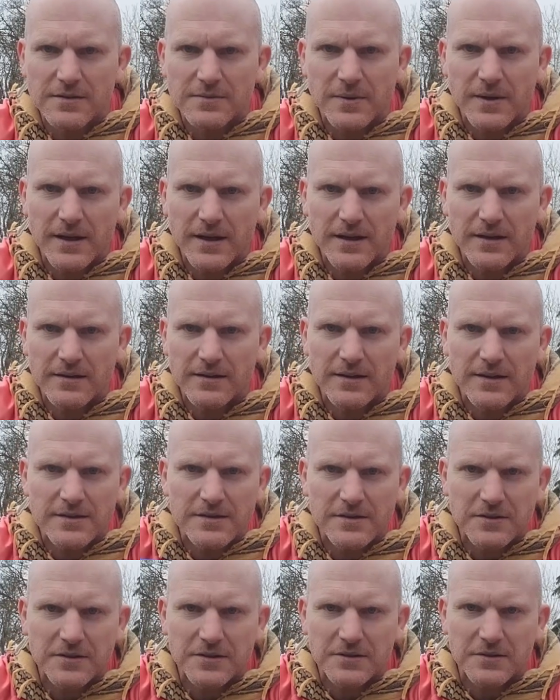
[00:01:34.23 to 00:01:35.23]
way, it's
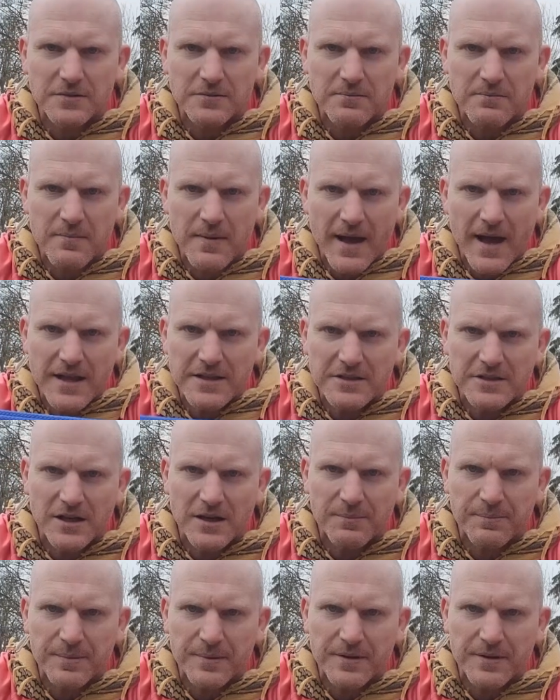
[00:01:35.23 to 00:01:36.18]
going to match up